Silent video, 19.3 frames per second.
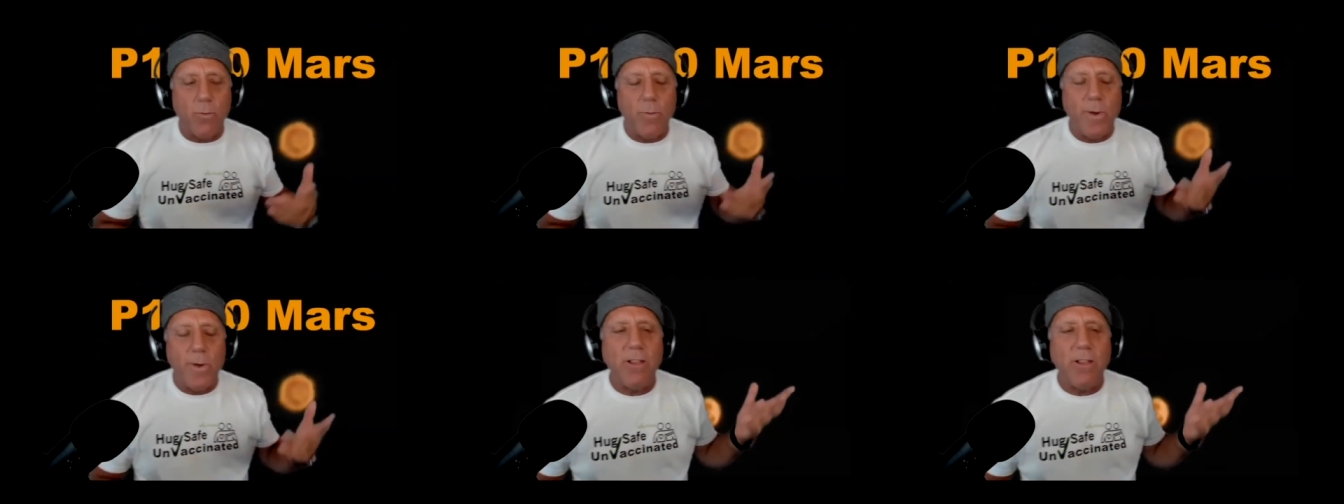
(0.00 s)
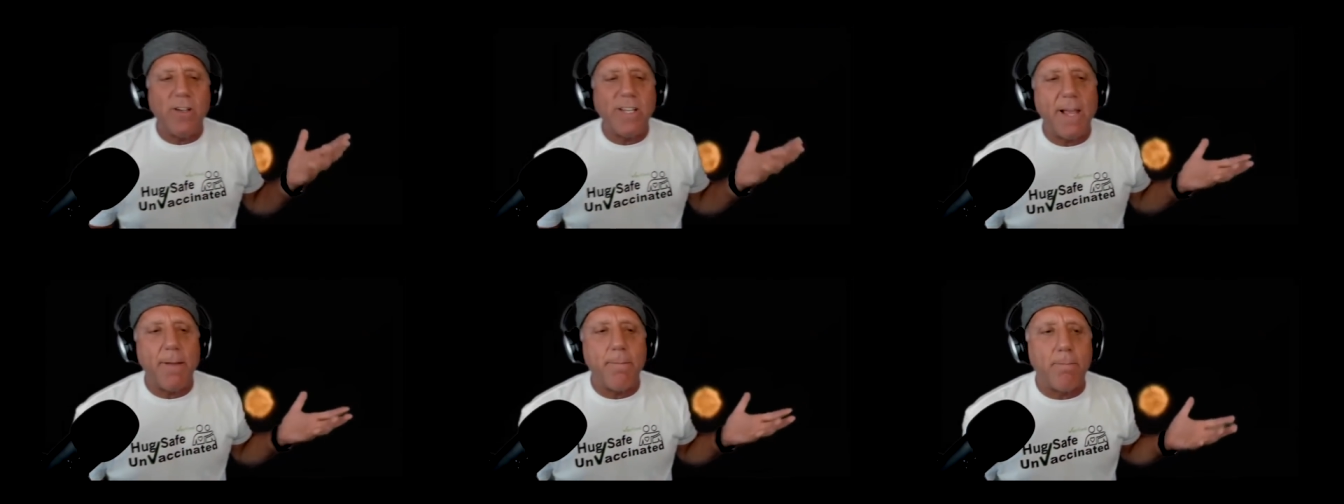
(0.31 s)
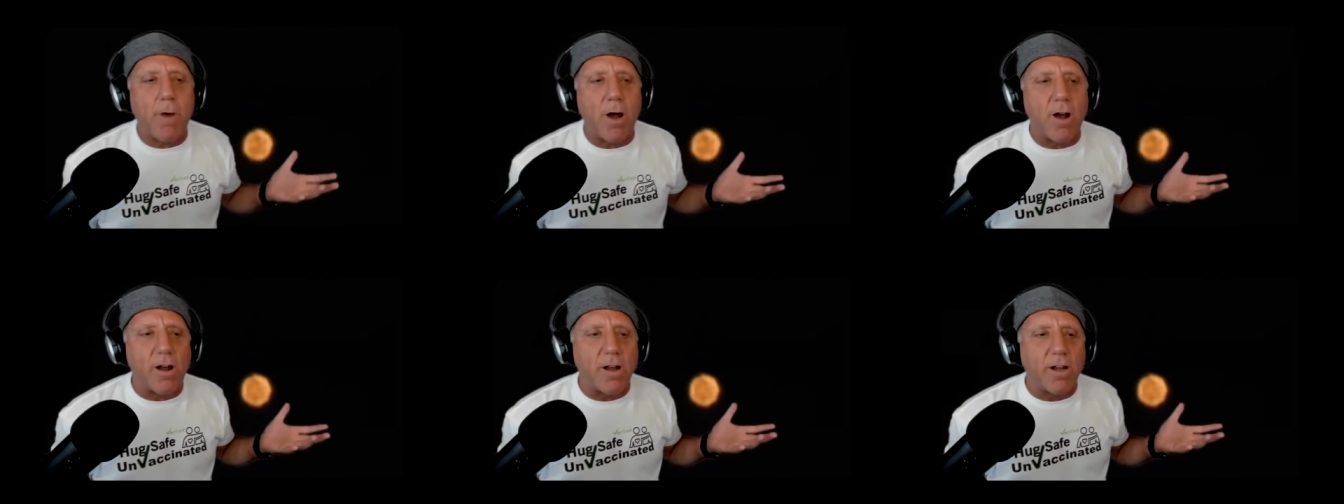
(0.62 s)
When we look at
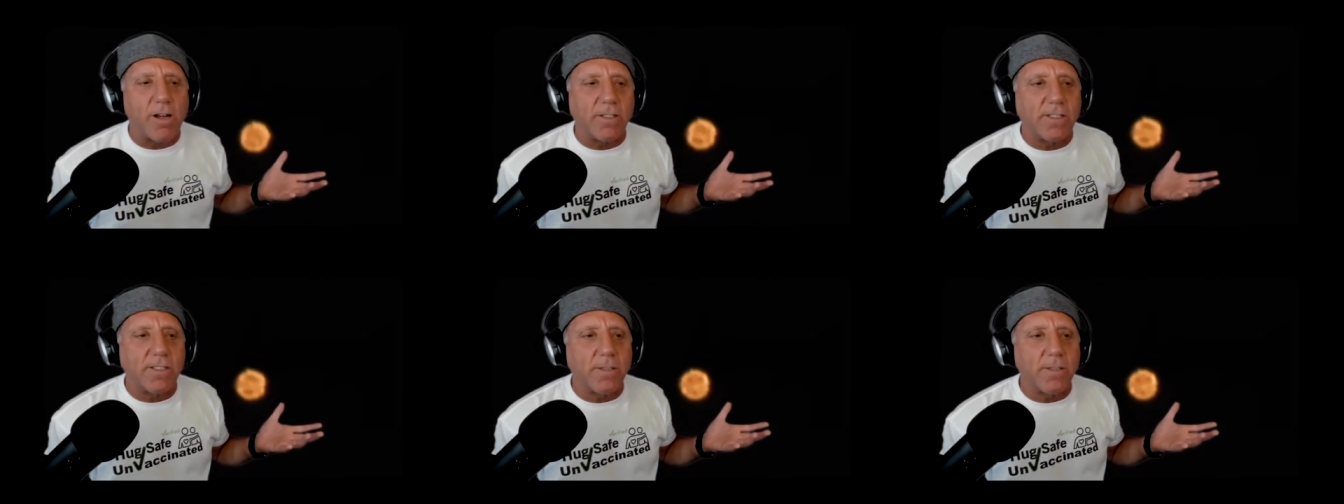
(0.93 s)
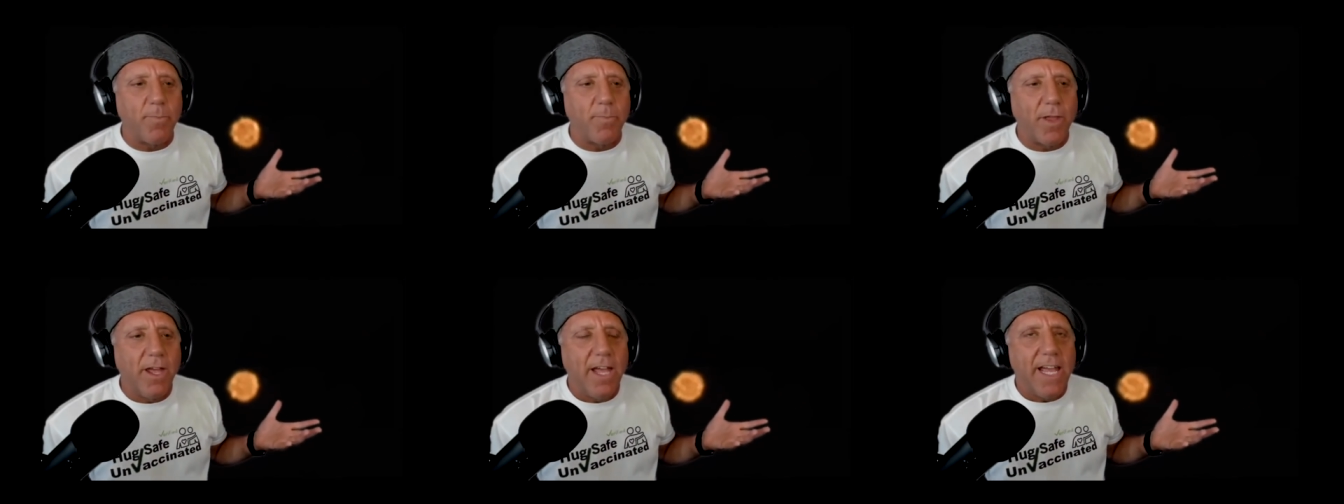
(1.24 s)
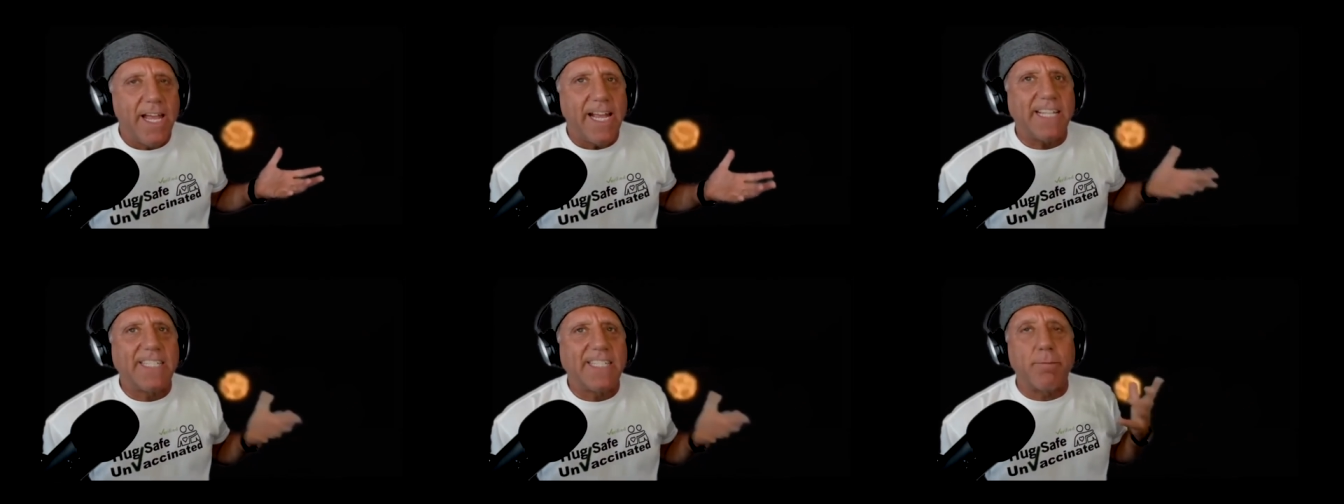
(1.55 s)
Mars,
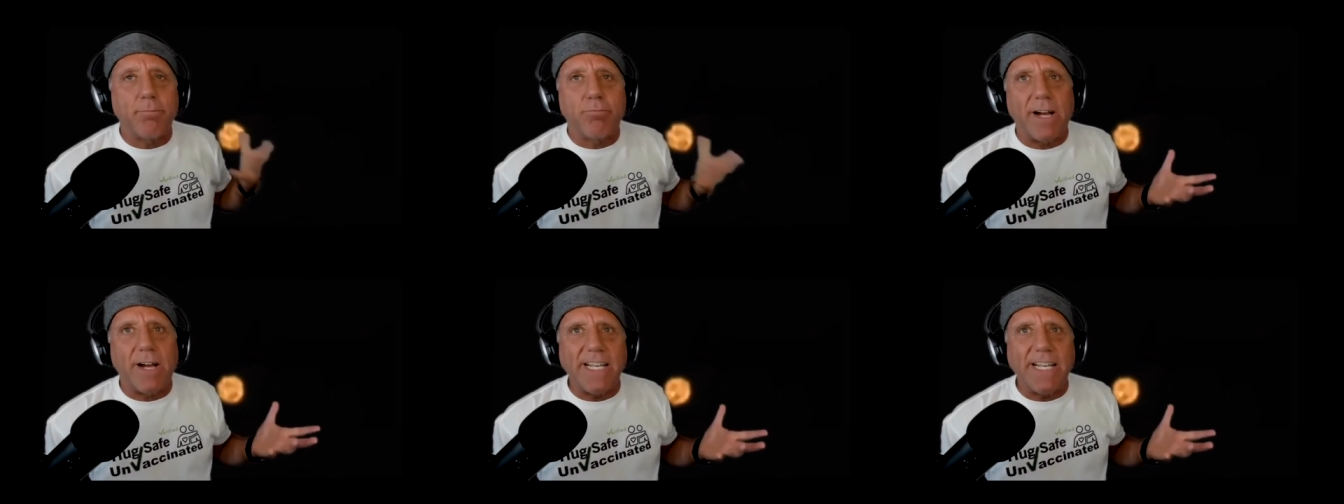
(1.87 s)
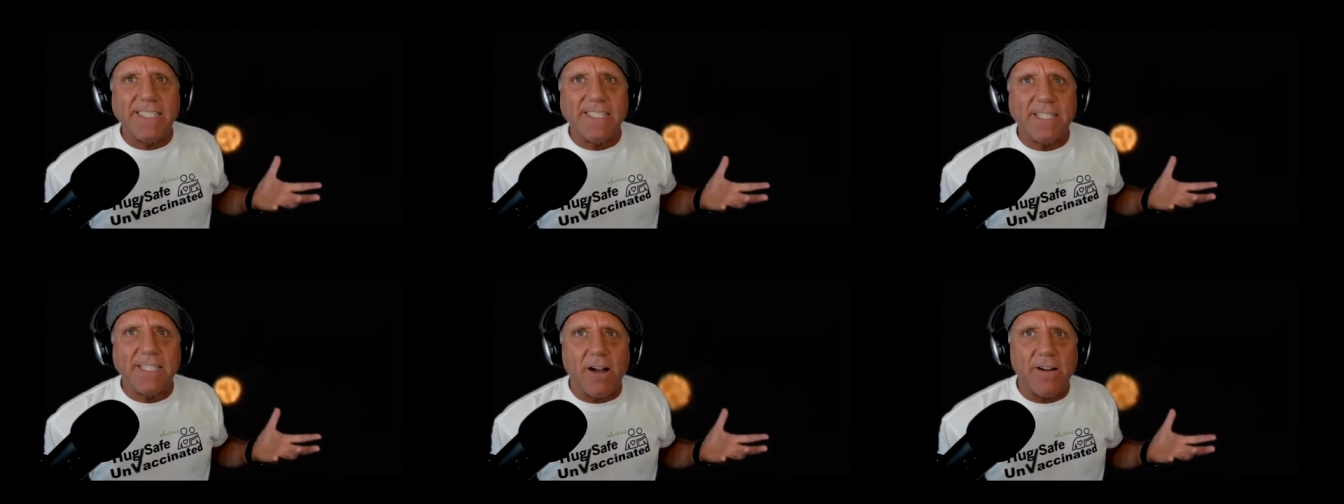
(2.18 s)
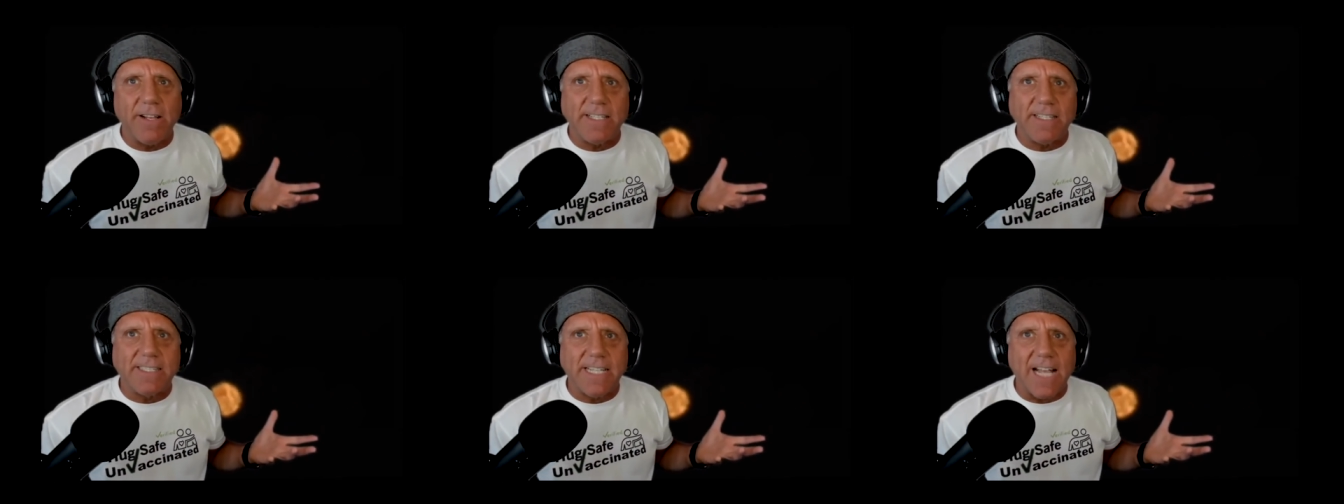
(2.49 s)
it's the brightest
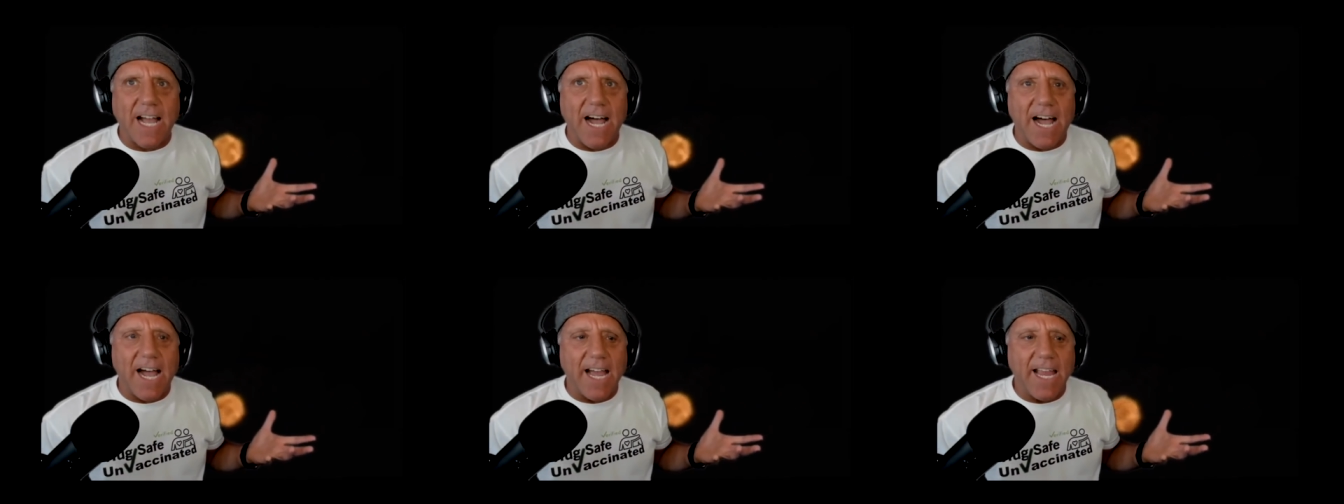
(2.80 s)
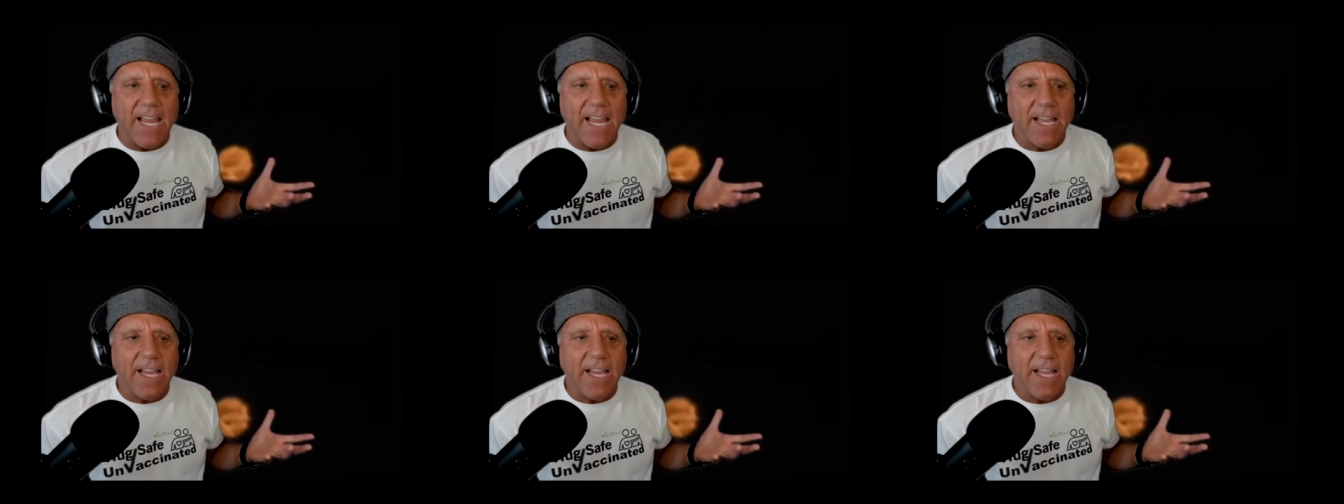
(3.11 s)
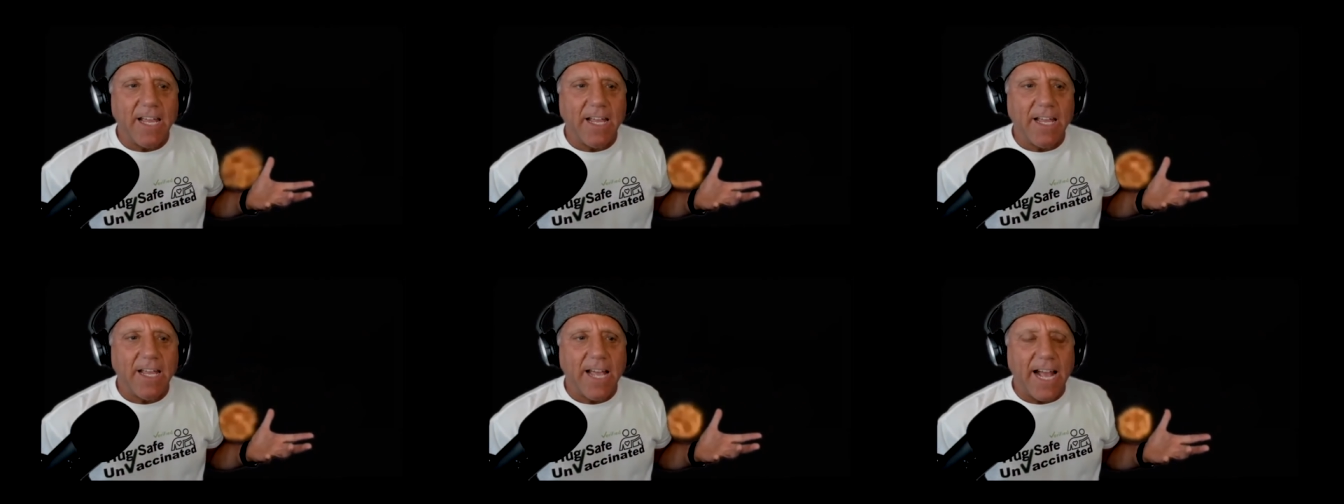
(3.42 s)
star in the sky
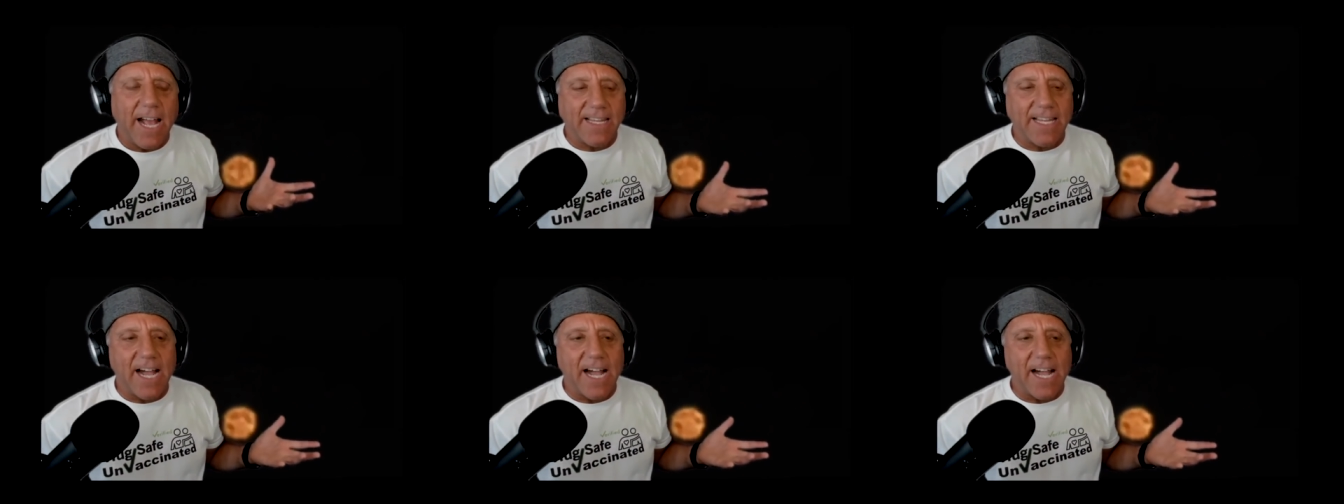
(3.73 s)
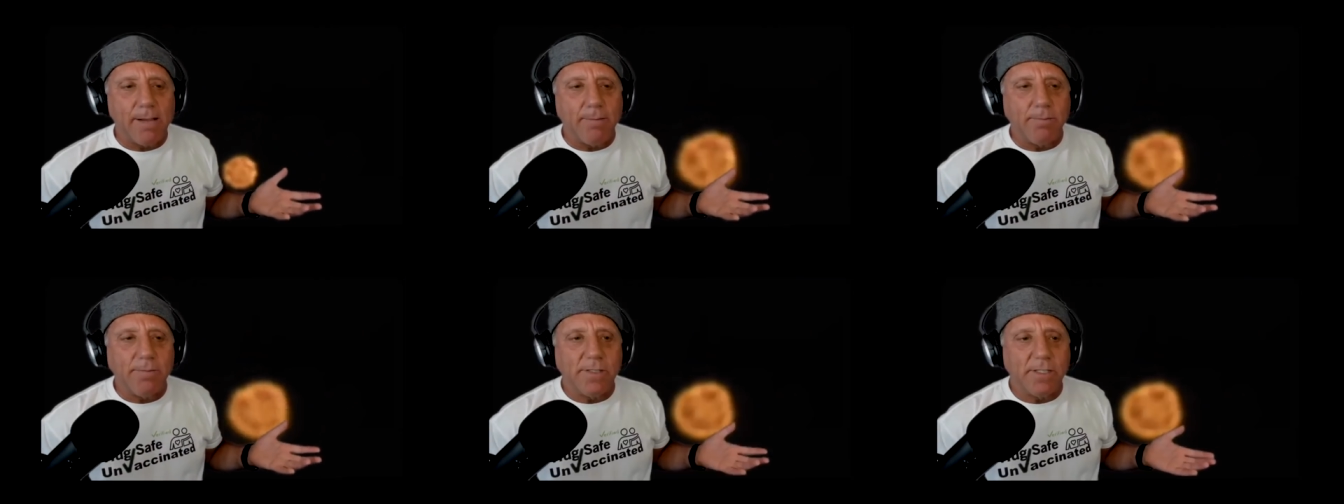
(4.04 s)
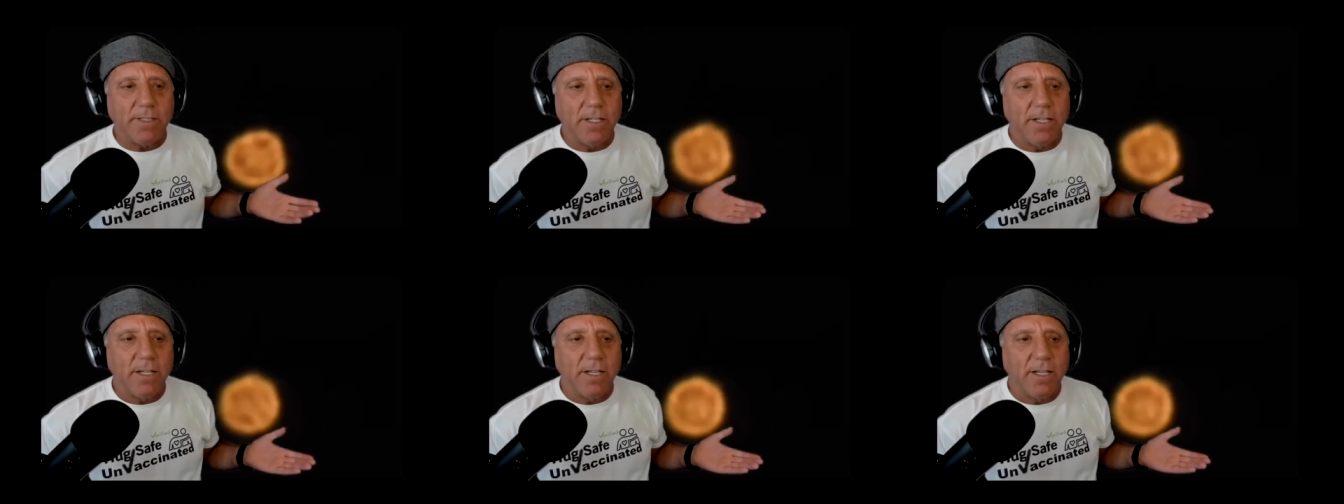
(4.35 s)
at times.